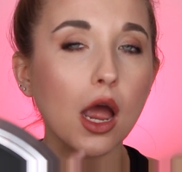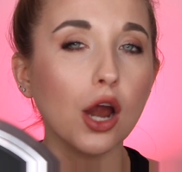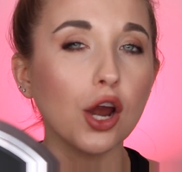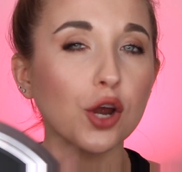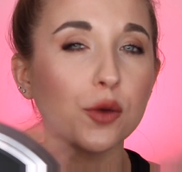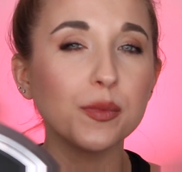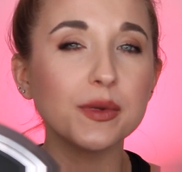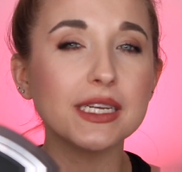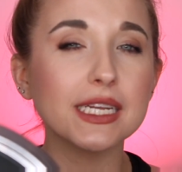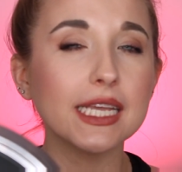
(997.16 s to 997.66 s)

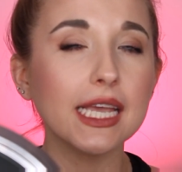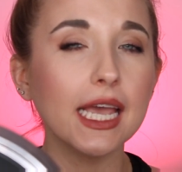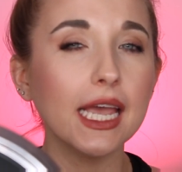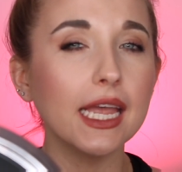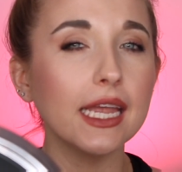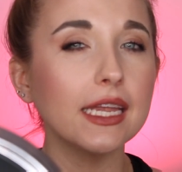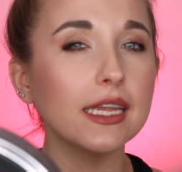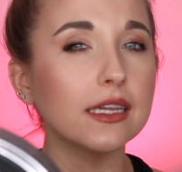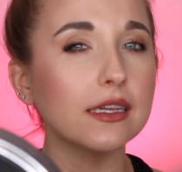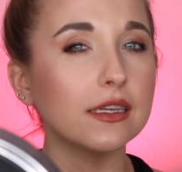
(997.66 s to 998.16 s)
Urban
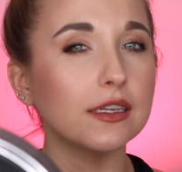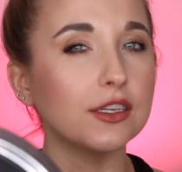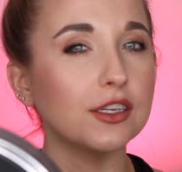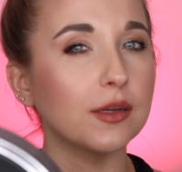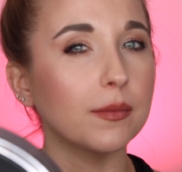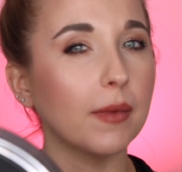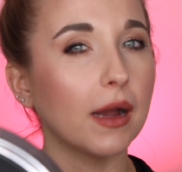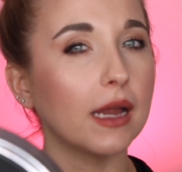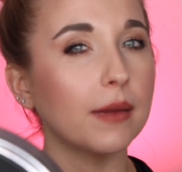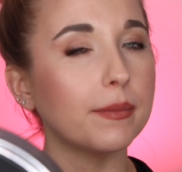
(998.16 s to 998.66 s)
Decay,
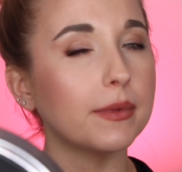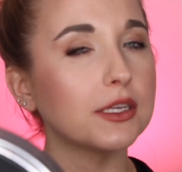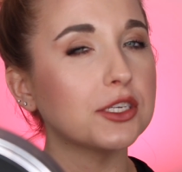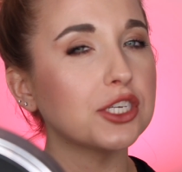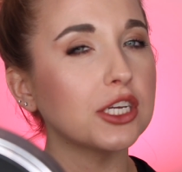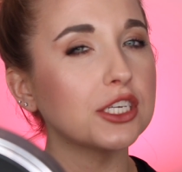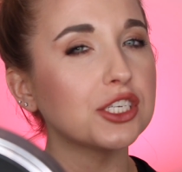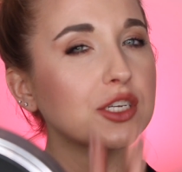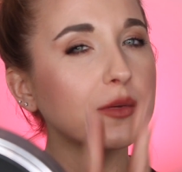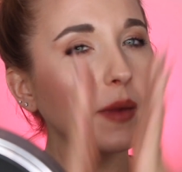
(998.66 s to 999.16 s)
you might be
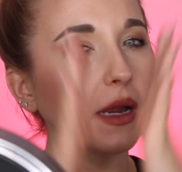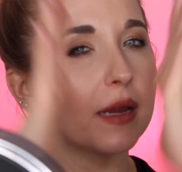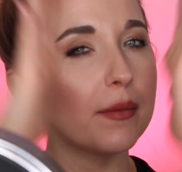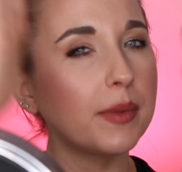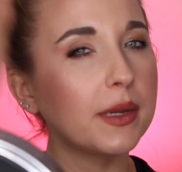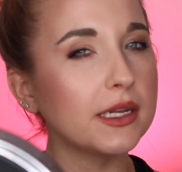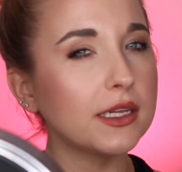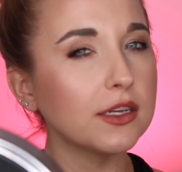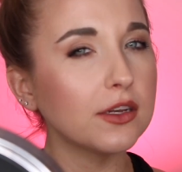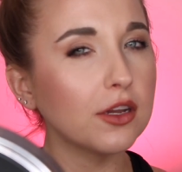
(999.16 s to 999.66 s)
changing my
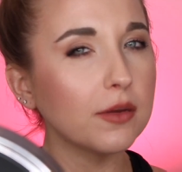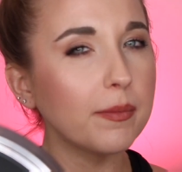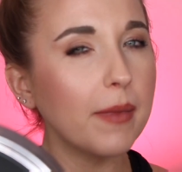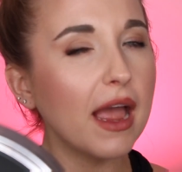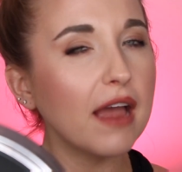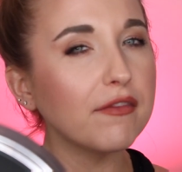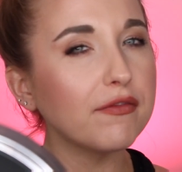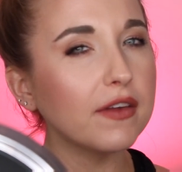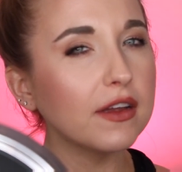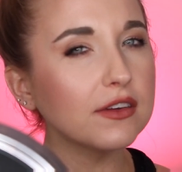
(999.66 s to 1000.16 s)
opinion on
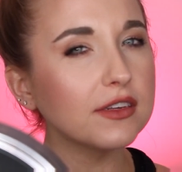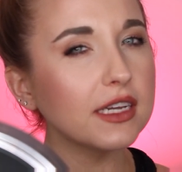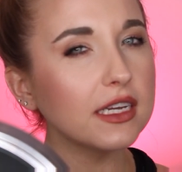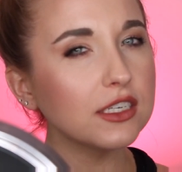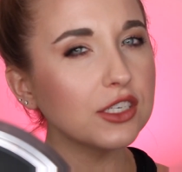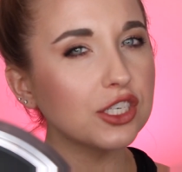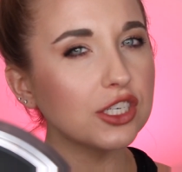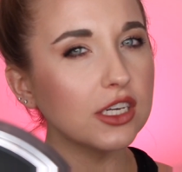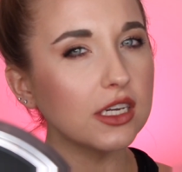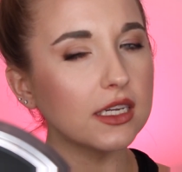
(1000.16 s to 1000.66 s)
matte
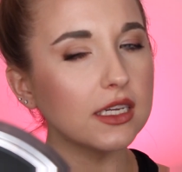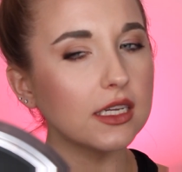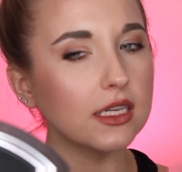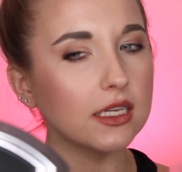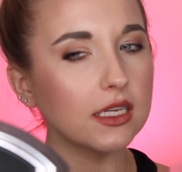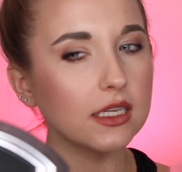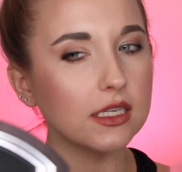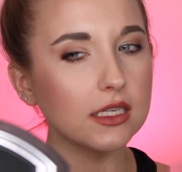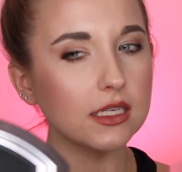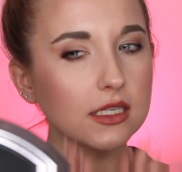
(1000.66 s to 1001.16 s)

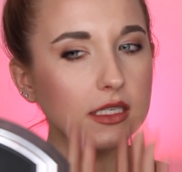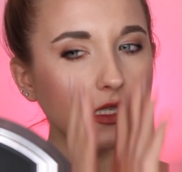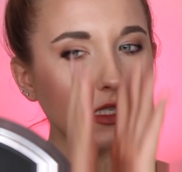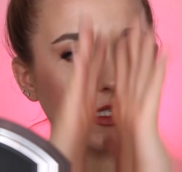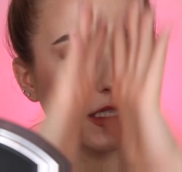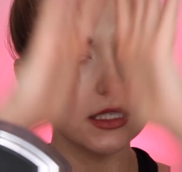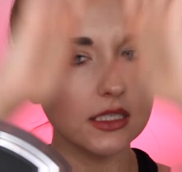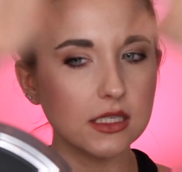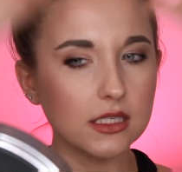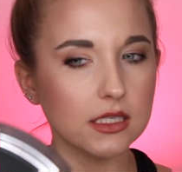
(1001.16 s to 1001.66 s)

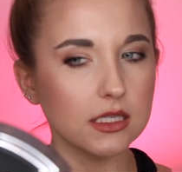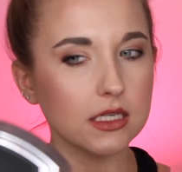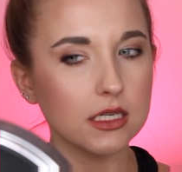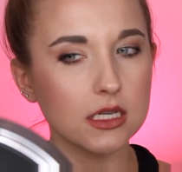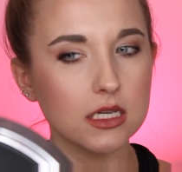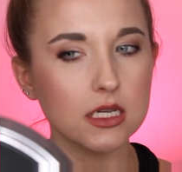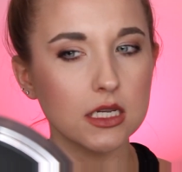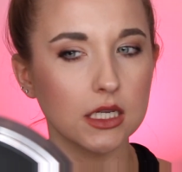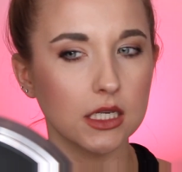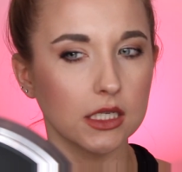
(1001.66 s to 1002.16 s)
foundations.
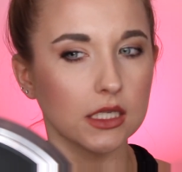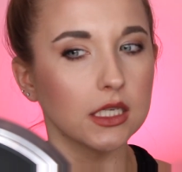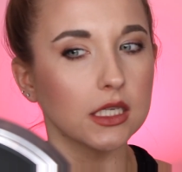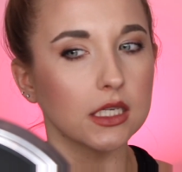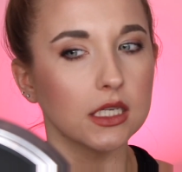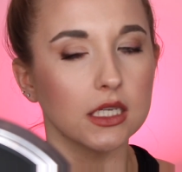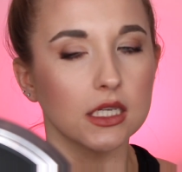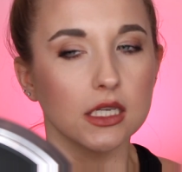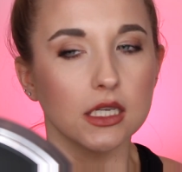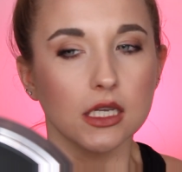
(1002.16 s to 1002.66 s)

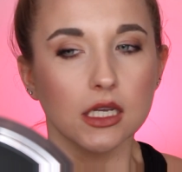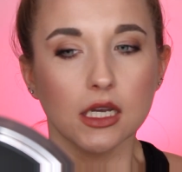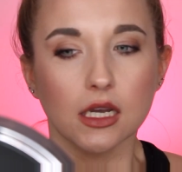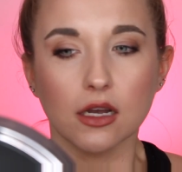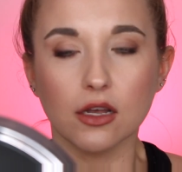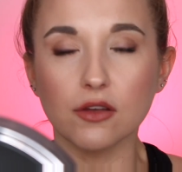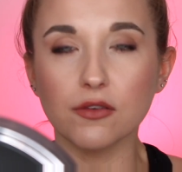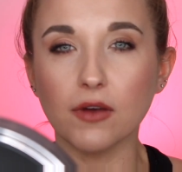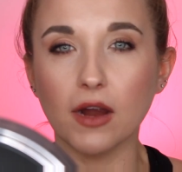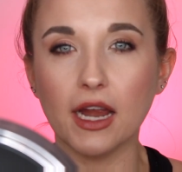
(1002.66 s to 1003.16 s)

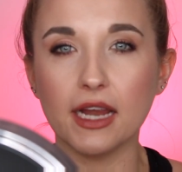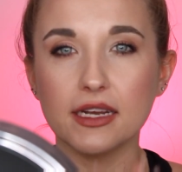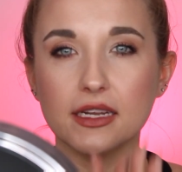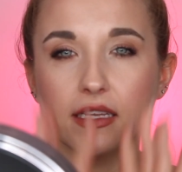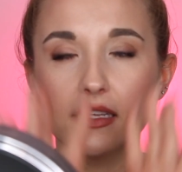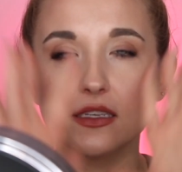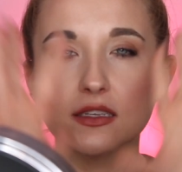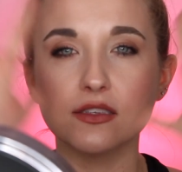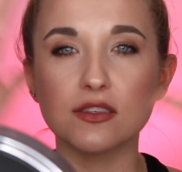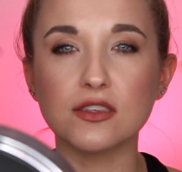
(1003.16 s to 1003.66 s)
All right,
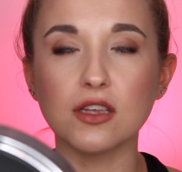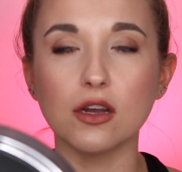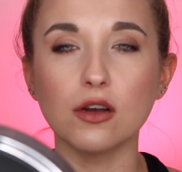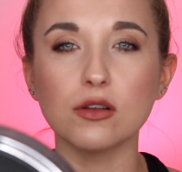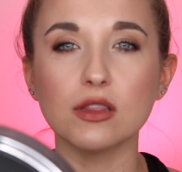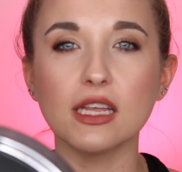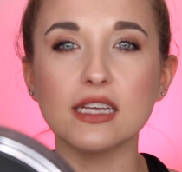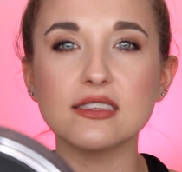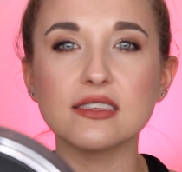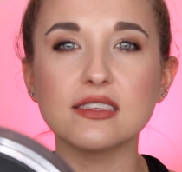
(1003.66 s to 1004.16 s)

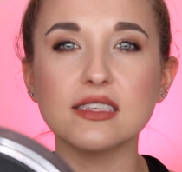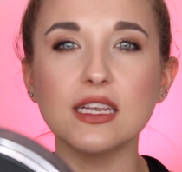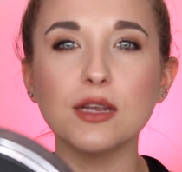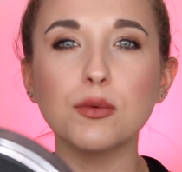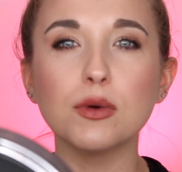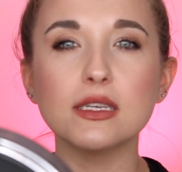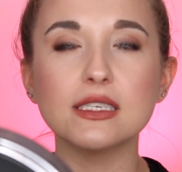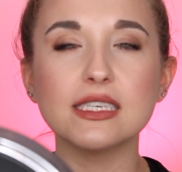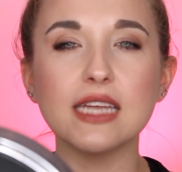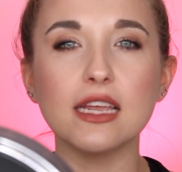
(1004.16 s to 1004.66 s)
so let's see
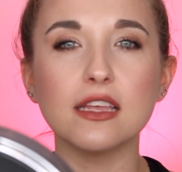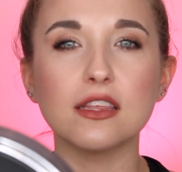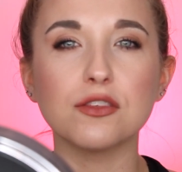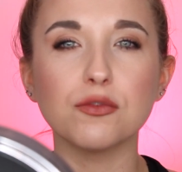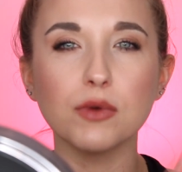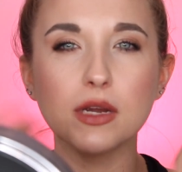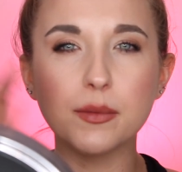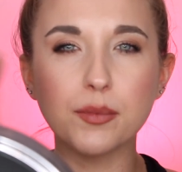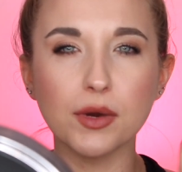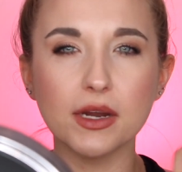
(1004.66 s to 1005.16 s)
what day
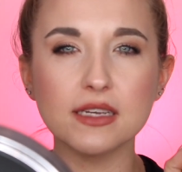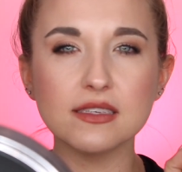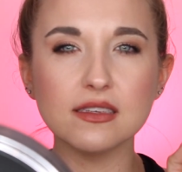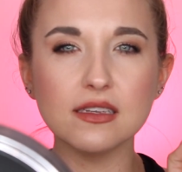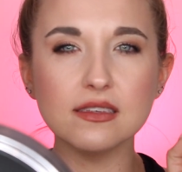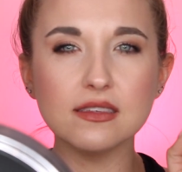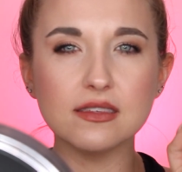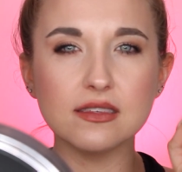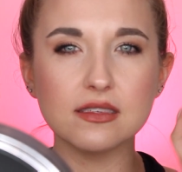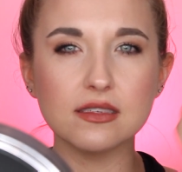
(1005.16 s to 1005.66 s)
3 brings
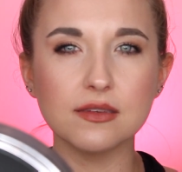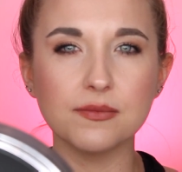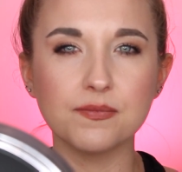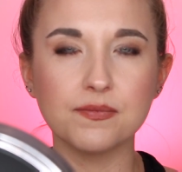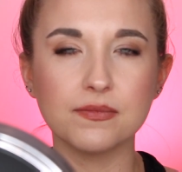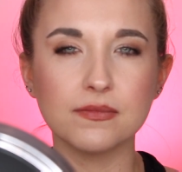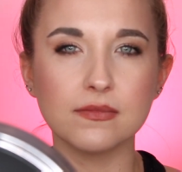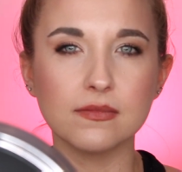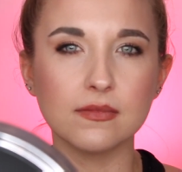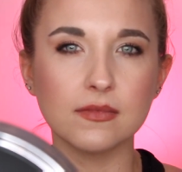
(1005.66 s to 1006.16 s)
us,
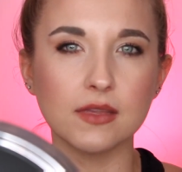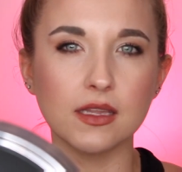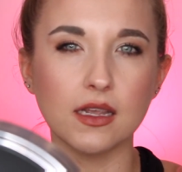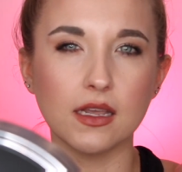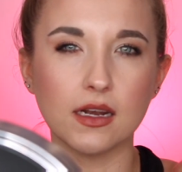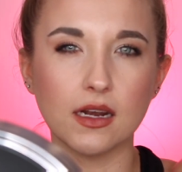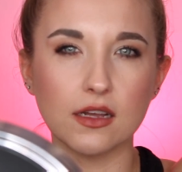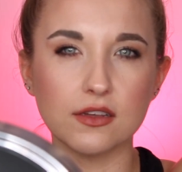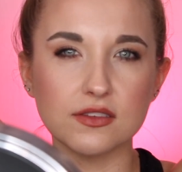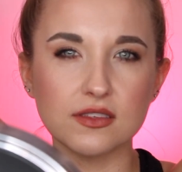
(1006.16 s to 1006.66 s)

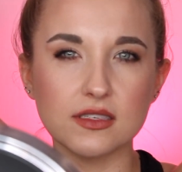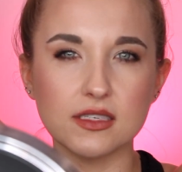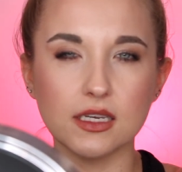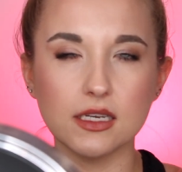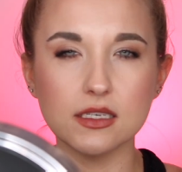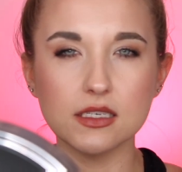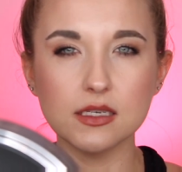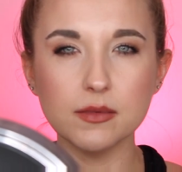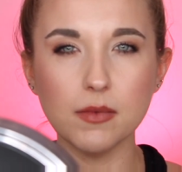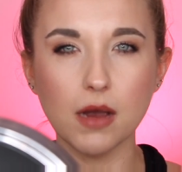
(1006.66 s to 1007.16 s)
and I'll
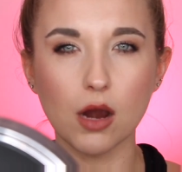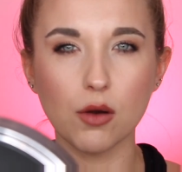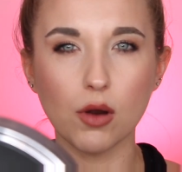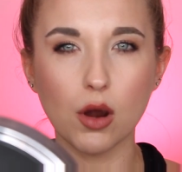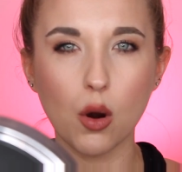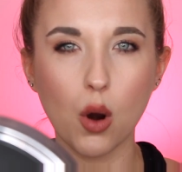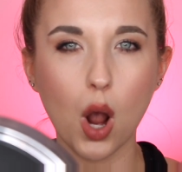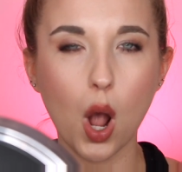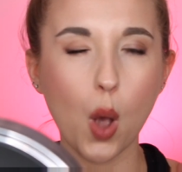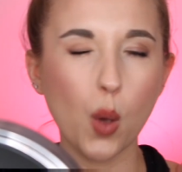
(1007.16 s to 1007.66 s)
see you
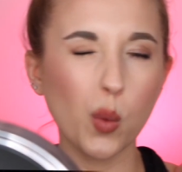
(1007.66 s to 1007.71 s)
tomorrow.